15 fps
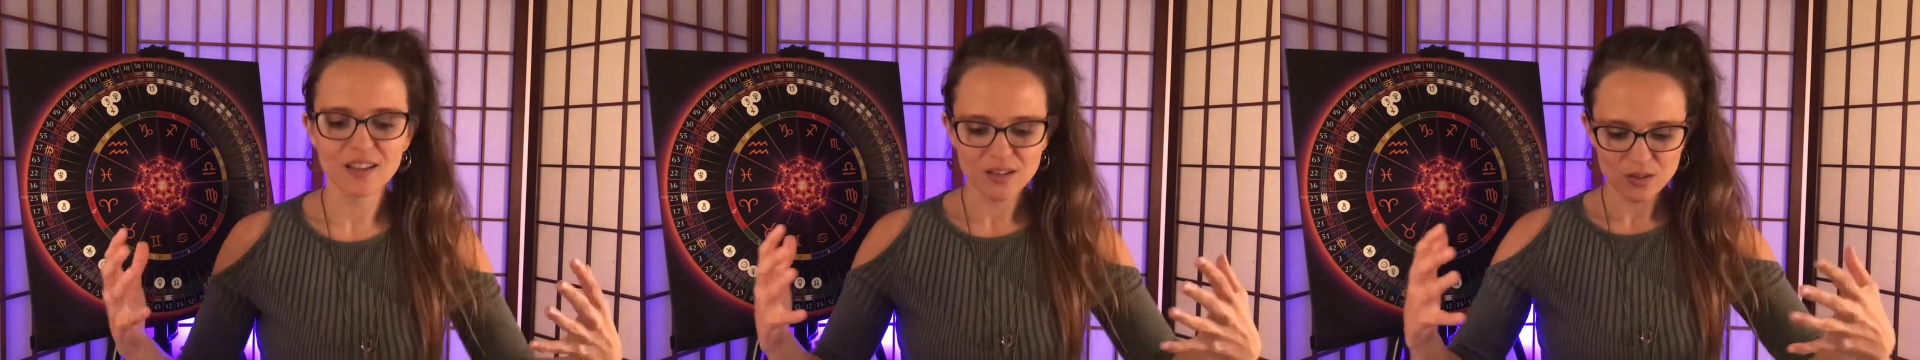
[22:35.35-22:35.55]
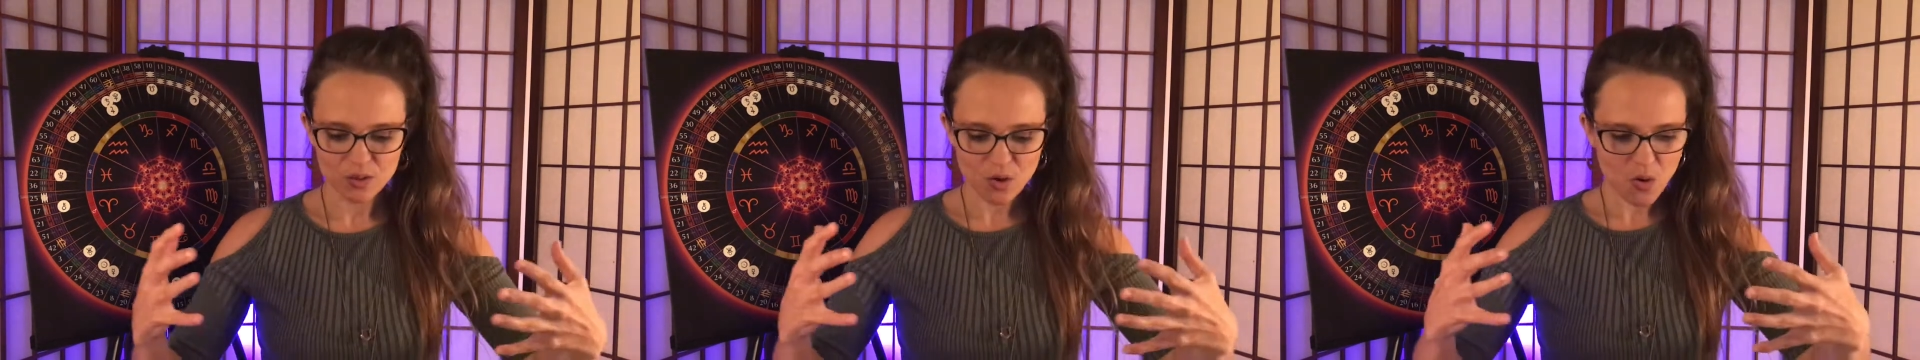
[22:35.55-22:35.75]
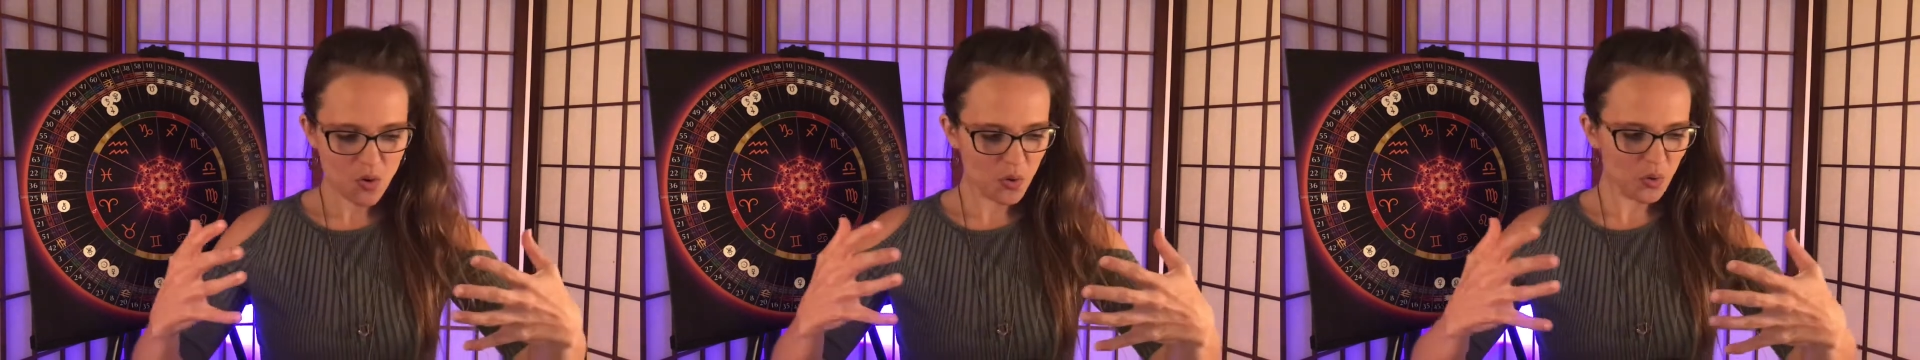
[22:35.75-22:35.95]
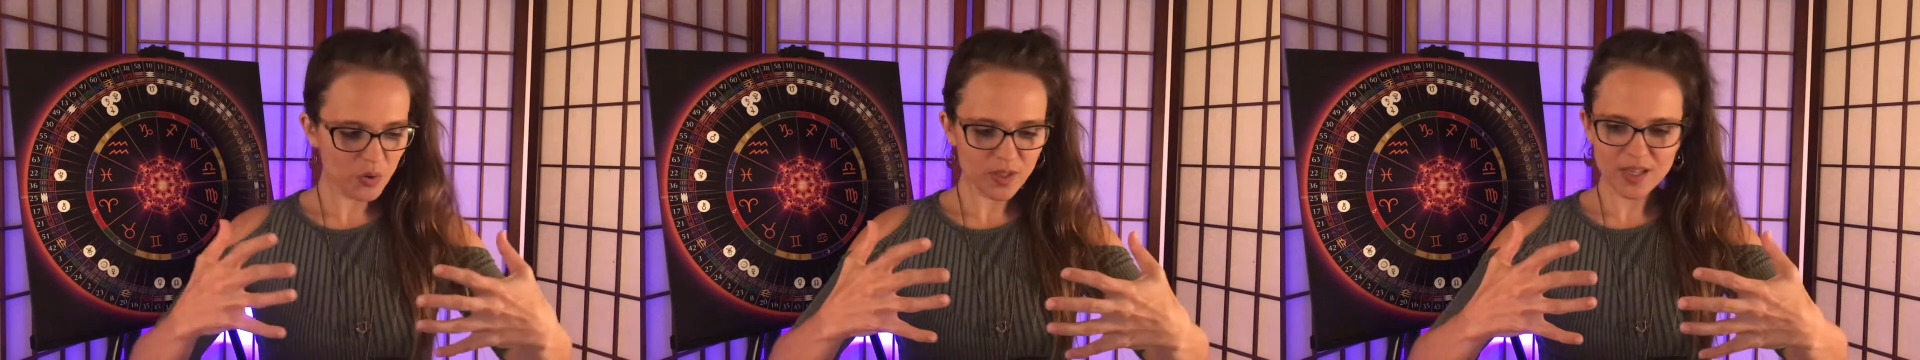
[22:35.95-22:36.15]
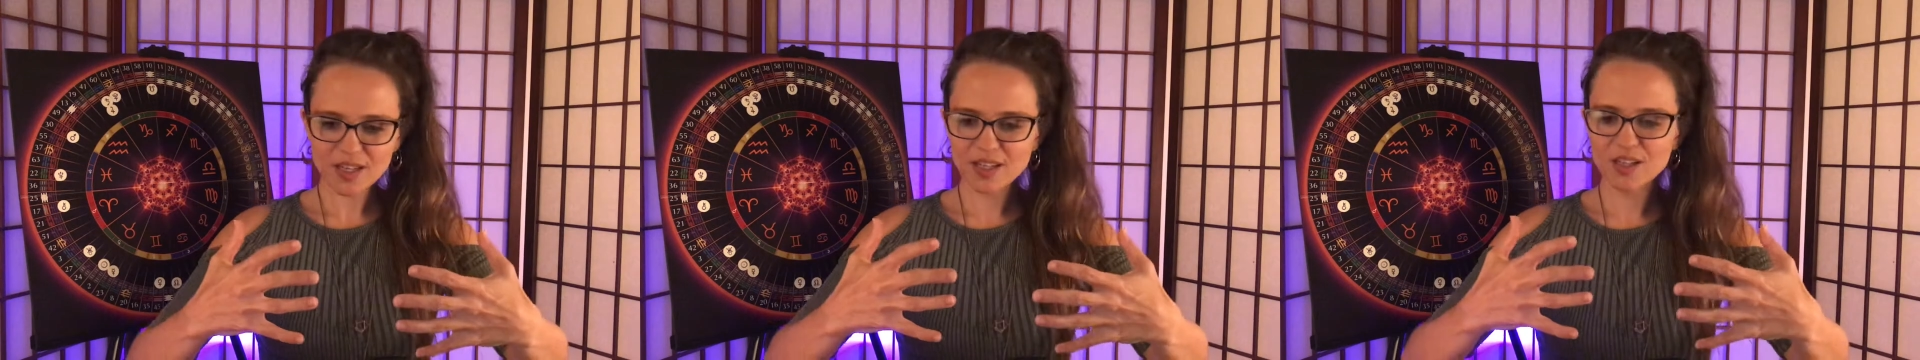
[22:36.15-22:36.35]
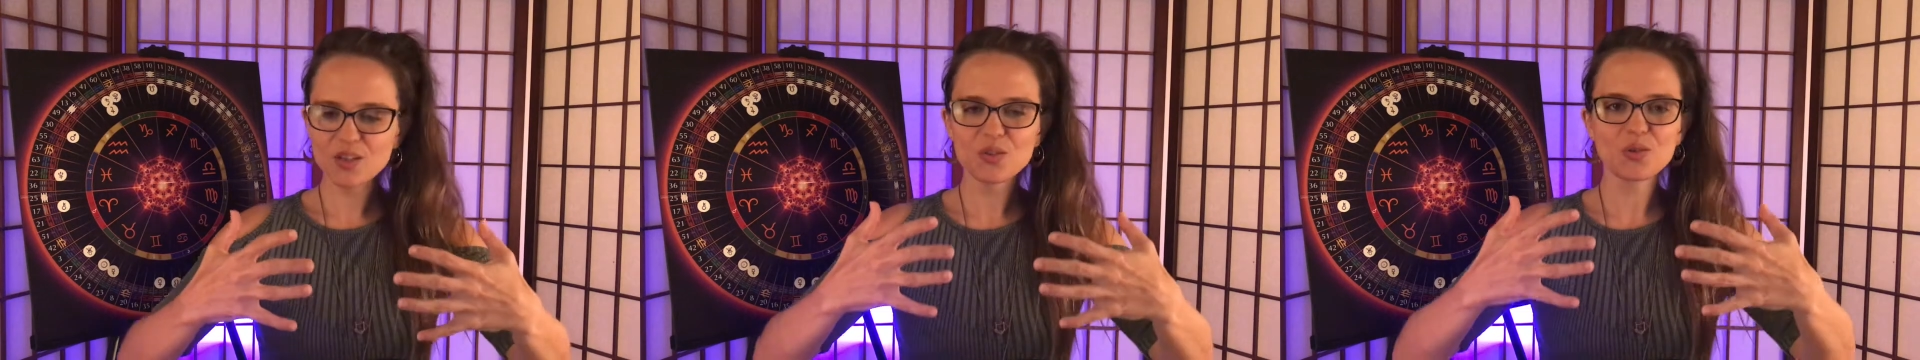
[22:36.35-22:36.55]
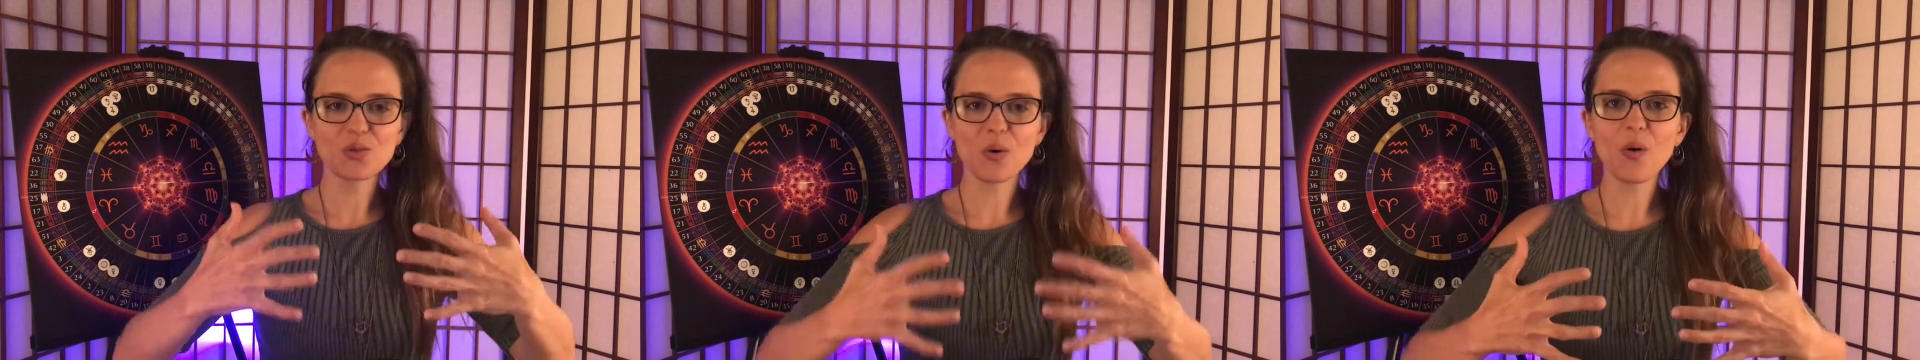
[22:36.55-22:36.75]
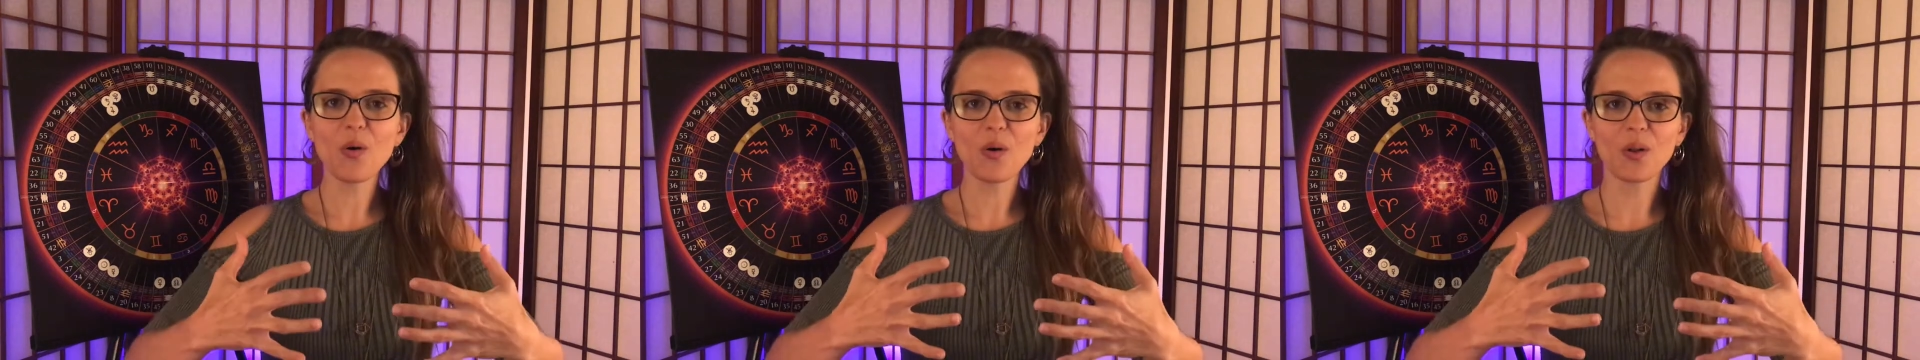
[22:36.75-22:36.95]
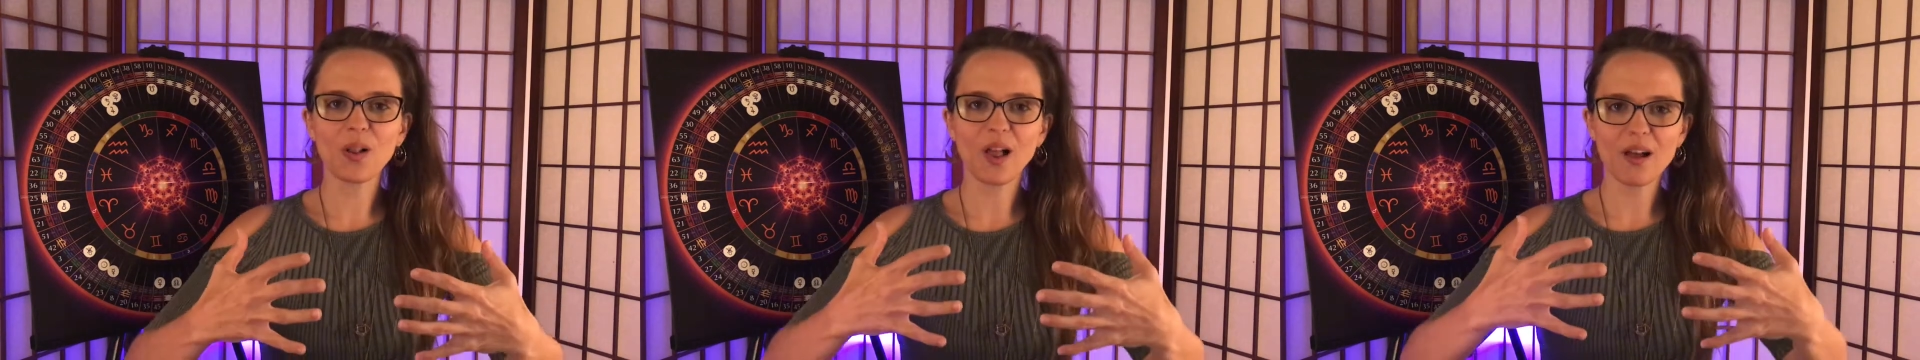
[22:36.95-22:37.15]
So who's in control